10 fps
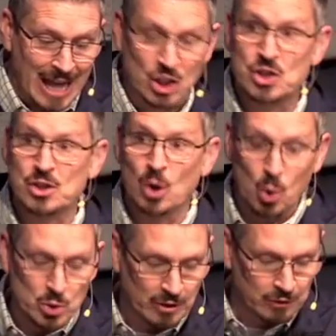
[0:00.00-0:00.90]
and the
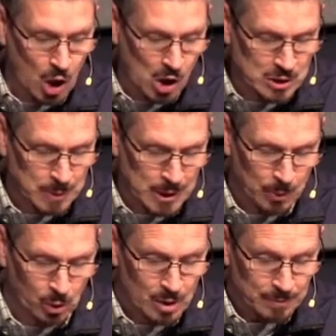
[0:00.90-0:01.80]
souls of lost
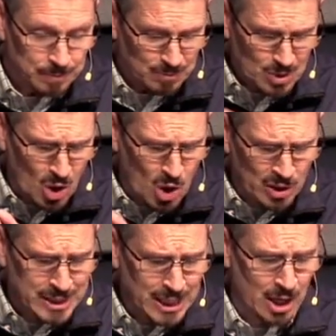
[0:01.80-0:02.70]
people
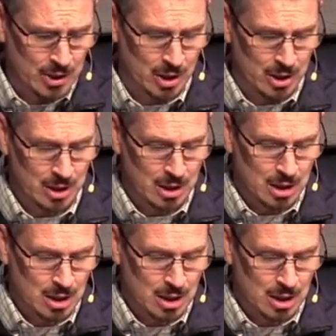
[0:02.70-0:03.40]
on the other.